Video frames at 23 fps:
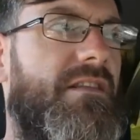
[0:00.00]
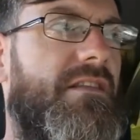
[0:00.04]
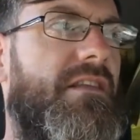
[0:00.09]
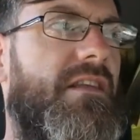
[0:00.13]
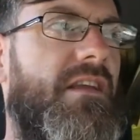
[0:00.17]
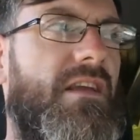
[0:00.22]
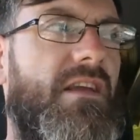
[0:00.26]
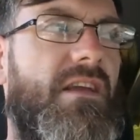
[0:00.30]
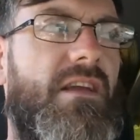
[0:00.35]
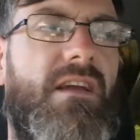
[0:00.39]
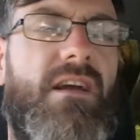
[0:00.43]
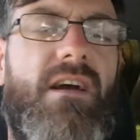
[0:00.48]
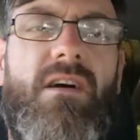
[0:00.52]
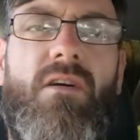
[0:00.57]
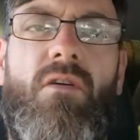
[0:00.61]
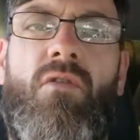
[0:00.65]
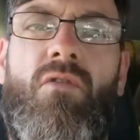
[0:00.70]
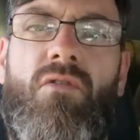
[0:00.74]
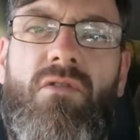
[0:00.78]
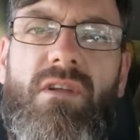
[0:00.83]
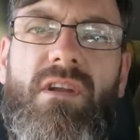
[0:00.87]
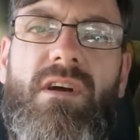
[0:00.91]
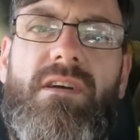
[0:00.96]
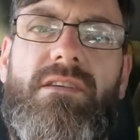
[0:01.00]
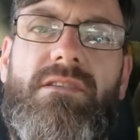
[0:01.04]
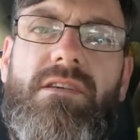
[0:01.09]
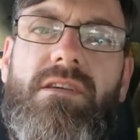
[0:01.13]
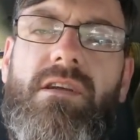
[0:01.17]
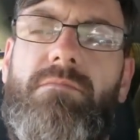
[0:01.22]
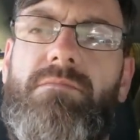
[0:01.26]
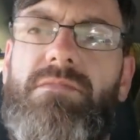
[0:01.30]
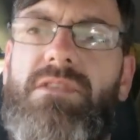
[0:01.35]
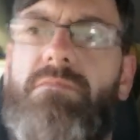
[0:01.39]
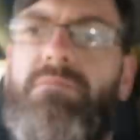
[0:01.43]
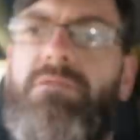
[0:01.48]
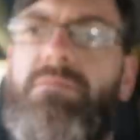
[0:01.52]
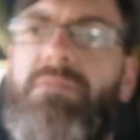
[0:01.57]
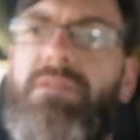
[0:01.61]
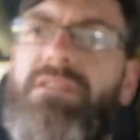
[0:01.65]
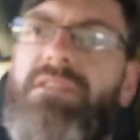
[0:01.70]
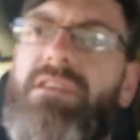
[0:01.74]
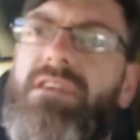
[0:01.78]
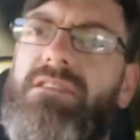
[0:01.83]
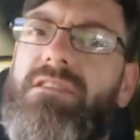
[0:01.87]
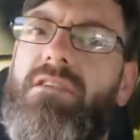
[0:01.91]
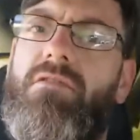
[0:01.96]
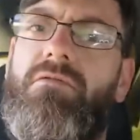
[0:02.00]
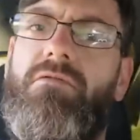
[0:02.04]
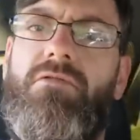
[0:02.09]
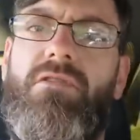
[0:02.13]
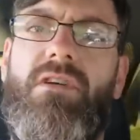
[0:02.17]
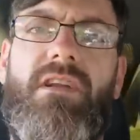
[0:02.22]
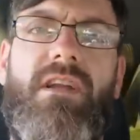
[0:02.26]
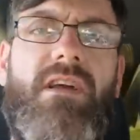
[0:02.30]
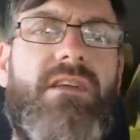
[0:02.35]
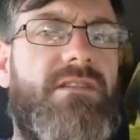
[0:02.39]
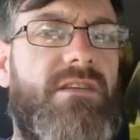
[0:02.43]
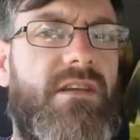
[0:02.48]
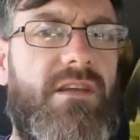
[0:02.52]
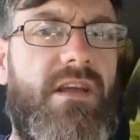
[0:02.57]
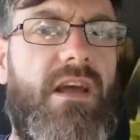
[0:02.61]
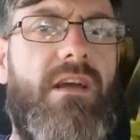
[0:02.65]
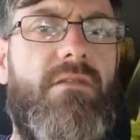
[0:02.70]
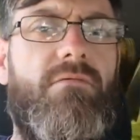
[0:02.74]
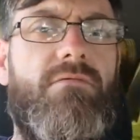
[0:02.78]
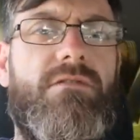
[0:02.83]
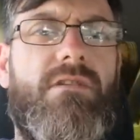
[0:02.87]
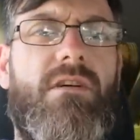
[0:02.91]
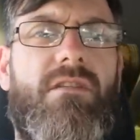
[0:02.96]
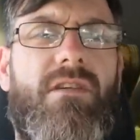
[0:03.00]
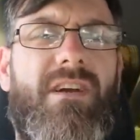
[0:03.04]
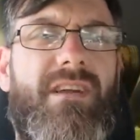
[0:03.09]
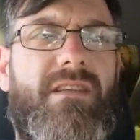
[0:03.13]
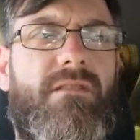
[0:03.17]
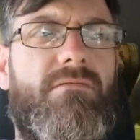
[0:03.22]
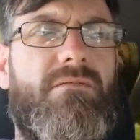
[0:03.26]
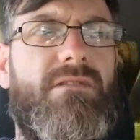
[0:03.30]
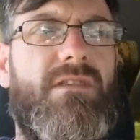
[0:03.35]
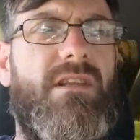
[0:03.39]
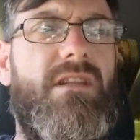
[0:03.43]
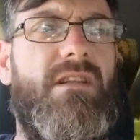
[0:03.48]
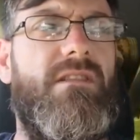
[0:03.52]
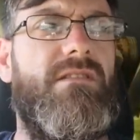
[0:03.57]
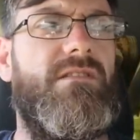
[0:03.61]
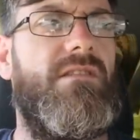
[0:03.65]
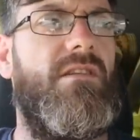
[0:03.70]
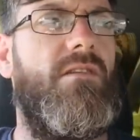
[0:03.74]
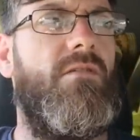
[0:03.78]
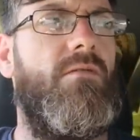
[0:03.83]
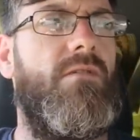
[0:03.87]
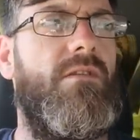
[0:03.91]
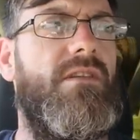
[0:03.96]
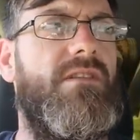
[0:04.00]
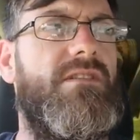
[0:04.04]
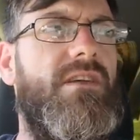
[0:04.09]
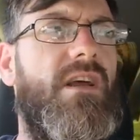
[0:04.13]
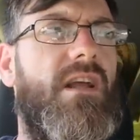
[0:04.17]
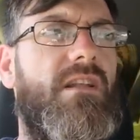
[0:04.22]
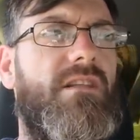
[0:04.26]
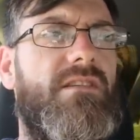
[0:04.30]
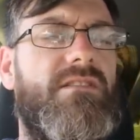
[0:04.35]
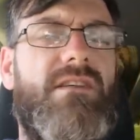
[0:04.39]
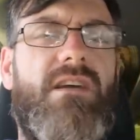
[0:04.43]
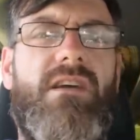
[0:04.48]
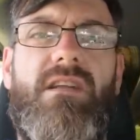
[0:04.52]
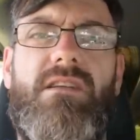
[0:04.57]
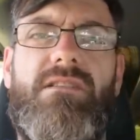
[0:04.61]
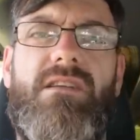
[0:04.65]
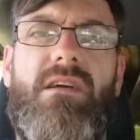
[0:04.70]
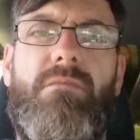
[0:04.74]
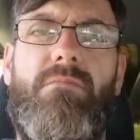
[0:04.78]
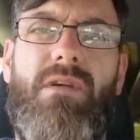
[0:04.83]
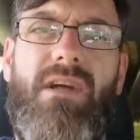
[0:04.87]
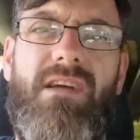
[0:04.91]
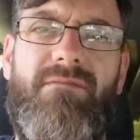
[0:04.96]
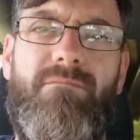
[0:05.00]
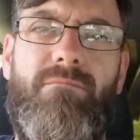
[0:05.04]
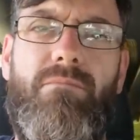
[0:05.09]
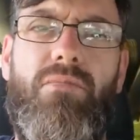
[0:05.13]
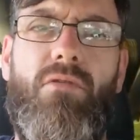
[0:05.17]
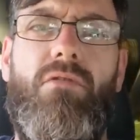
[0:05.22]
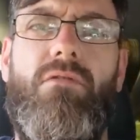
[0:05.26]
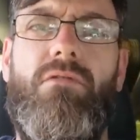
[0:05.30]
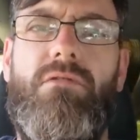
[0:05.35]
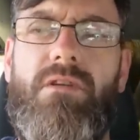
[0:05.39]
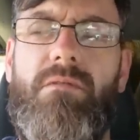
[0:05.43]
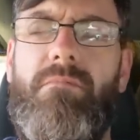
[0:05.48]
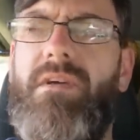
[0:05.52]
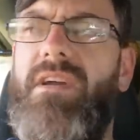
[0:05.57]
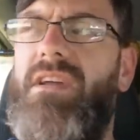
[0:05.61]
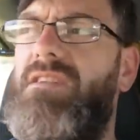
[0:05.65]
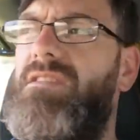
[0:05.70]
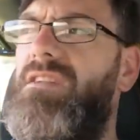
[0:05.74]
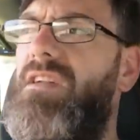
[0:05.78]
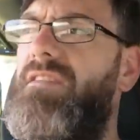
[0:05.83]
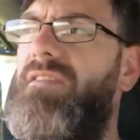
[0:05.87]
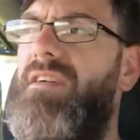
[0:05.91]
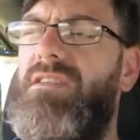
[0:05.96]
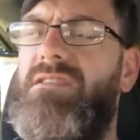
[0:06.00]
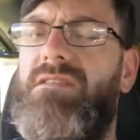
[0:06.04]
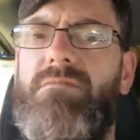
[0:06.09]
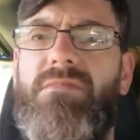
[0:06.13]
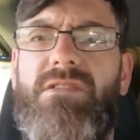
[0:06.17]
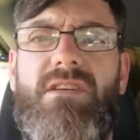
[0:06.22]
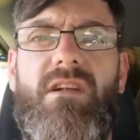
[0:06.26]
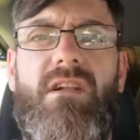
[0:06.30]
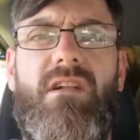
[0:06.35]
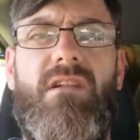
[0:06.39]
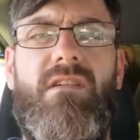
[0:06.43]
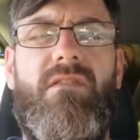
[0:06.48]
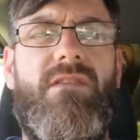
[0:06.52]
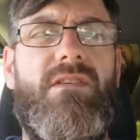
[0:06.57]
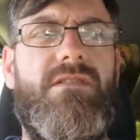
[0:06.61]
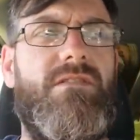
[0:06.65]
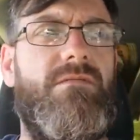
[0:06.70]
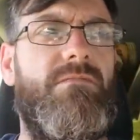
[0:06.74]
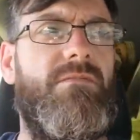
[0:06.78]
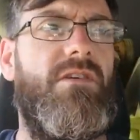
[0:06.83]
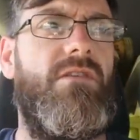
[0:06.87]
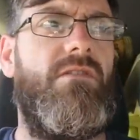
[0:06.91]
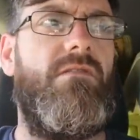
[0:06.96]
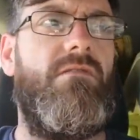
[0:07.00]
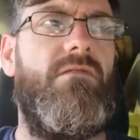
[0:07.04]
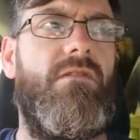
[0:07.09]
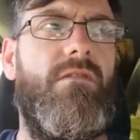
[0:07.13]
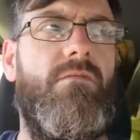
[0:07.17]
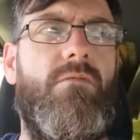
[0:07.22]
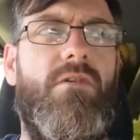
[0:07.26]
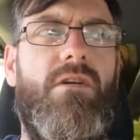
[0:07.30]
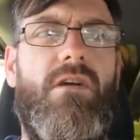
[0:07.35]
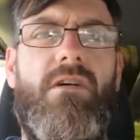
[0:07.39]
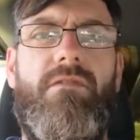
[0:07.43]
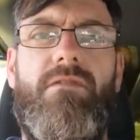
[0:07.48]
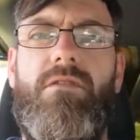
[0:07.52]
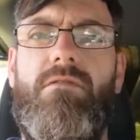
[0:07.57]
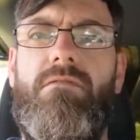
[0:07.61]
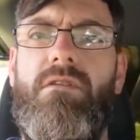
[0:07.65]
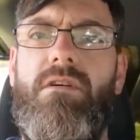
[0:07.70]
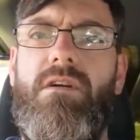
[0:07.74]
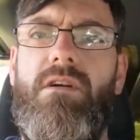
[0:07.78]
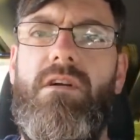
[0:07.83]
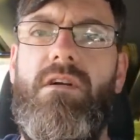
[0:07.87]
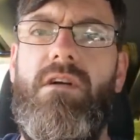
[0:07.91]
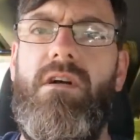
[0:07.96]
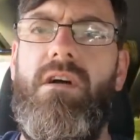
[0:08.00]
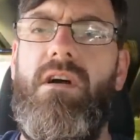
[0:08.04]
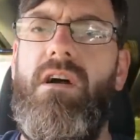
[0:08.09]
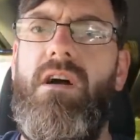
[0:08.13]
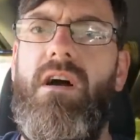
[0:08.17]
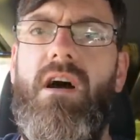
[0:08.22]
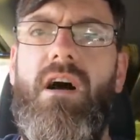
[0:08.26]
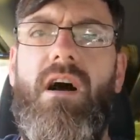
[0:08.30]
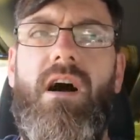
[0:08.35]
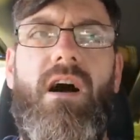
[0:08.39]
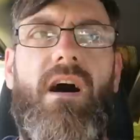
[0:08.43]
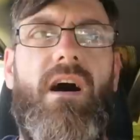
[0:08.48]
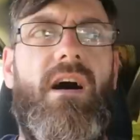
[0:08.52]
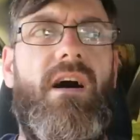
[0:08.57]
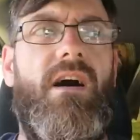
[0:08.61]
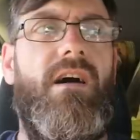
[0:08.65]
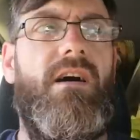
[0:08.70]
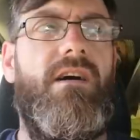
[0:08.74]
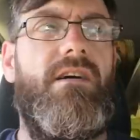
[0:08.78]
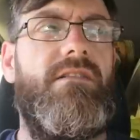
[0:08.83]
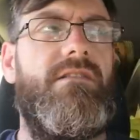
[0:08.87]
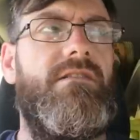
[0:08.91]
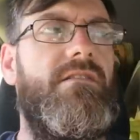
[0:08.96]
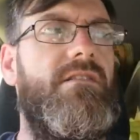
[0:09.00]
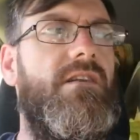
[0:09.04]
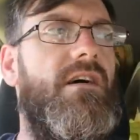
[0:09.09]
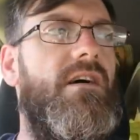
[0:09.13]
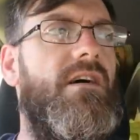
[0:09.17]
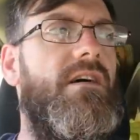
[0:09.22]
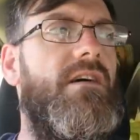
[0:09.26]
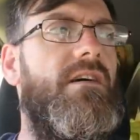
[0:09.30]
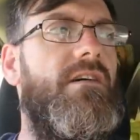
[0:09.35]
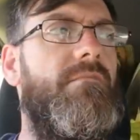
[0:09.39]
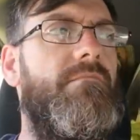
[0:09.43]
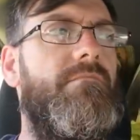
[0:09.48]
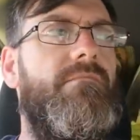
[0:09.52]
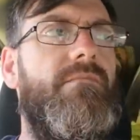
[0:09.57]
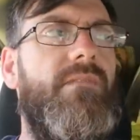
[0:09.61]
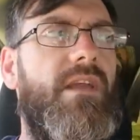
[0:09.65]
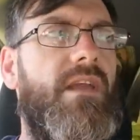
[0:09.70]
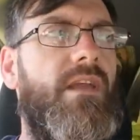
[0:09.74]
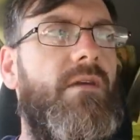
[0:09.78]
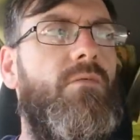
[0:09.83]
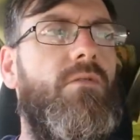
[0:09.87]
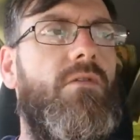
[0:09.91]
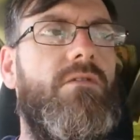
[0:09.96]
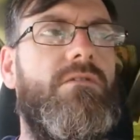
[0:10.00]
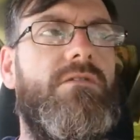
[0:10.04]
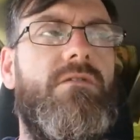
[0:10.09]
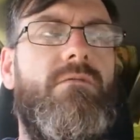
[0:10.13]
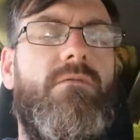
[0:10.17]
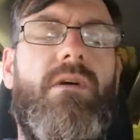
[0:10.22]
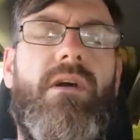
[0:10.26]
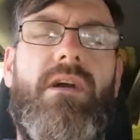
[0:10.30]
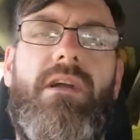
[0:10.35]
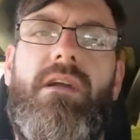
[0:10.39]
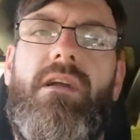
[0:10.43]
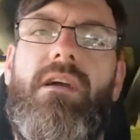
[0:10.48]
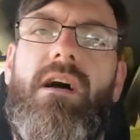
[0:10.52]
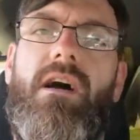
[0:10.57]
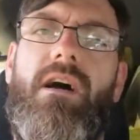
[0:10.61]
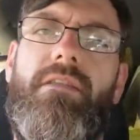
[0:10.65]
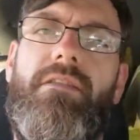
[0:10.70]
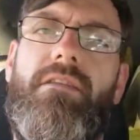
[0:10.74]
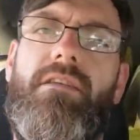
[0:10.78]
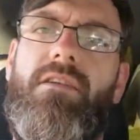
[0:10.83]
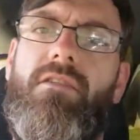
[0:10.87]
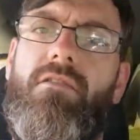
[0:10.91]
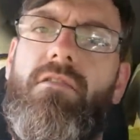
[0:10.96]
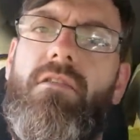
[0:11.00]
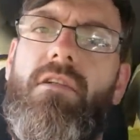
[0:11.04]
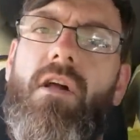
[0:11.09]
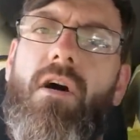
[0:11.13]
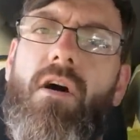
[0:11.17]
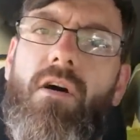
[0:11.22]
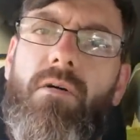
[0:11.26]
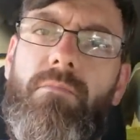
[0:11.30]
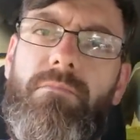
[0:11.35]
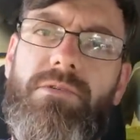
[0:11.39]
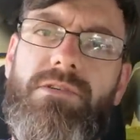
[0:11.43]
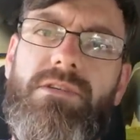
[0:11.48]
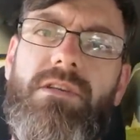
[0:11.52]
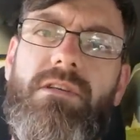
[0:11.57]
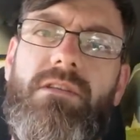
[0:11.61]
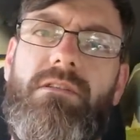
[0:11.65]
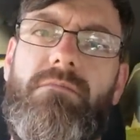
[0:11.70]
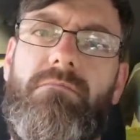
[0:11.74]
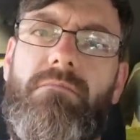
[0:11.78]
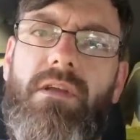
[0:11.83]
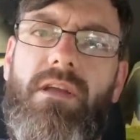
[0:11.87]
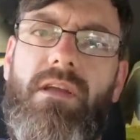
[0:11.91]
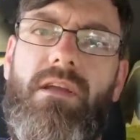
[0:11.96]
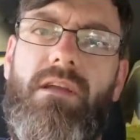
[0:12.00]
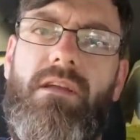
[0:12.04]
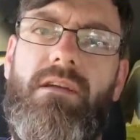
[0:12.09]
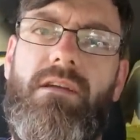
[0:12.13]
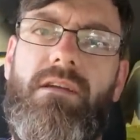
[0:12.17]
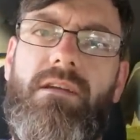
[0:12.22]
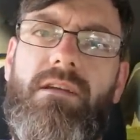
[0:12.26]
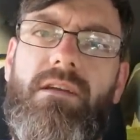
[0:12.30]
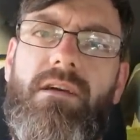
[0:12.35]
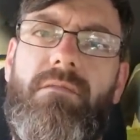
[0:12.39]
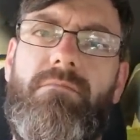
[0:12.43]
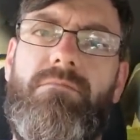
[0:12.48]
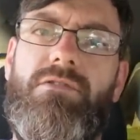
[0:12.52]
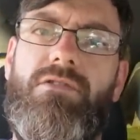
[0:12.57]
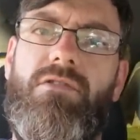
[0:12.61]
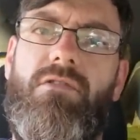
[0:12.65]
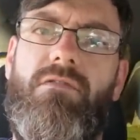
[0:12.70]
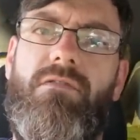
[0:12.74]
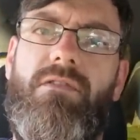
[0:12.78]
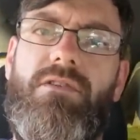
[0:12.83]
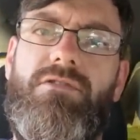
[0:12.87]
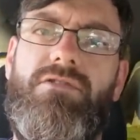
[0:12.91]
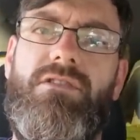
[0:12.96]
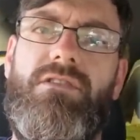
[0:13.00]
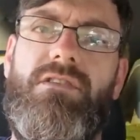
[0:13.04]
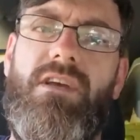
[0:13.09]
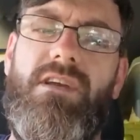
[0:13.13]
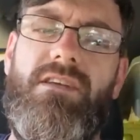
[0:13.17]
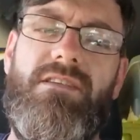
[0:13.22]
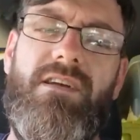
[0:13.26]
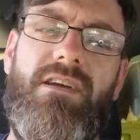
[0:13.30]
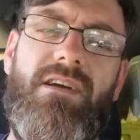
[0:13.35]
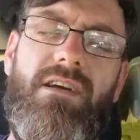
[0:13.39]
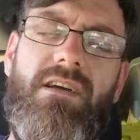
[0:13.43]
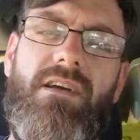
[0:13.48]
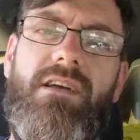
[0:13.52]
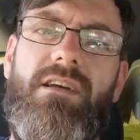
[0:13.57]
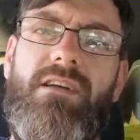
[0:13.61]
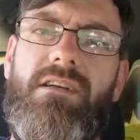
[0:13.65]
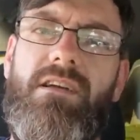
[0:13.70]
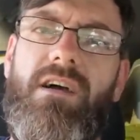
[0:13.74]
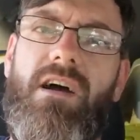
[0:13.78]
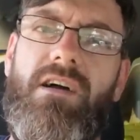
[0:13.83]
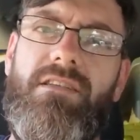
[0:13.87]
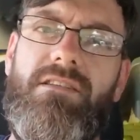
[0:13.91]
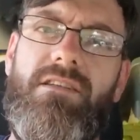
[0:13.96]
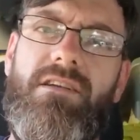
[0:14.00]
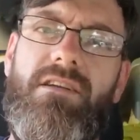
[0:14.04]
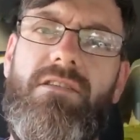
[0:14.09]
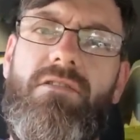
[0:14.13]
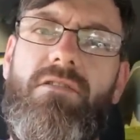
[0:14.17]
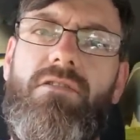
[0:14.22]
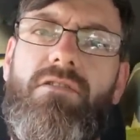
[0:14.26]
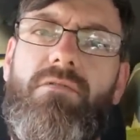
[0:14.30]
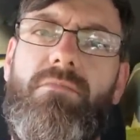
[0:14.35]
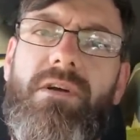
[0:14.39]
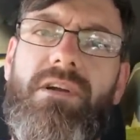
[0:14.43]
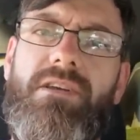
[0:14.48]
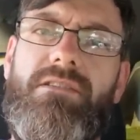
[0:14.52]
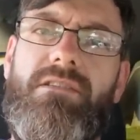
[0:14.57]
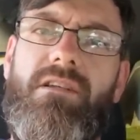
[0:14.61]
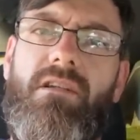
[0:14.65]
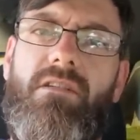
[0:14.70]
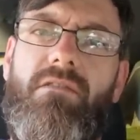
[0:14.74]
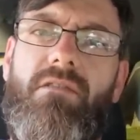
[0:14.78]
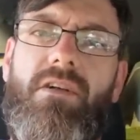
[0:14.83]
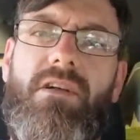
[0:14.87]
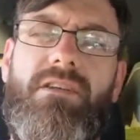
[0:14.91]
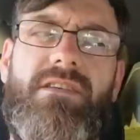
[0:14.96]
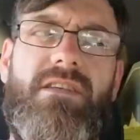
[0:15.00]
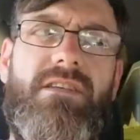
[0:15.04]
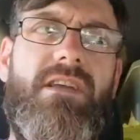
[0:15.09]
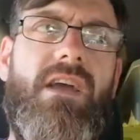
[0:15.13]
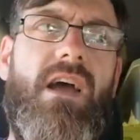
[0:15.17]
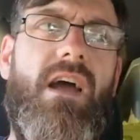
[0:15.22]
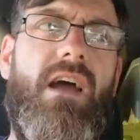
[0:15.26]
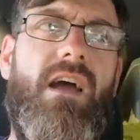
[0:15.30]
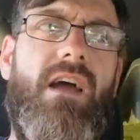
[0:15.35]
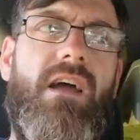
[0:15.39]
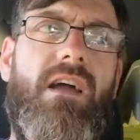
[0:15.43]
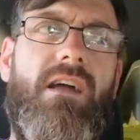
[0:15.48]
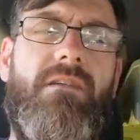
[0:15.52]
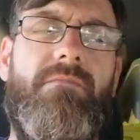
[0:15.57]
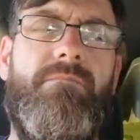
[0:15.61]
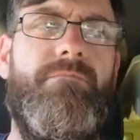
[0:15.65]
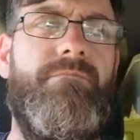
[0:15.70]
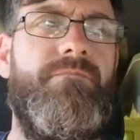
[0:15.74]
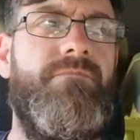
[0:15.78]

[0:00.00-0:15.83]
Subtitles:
The organizer comes up to me, says, how have you done? I said, yeah, it was all right. It was a little slow on the selling side. I said, but I've bought amazing. I've had some silver, some gold, and what have you. And he walks away, and the girl opposite me comes over. She says, did I hear you buy silver? I said, yeah.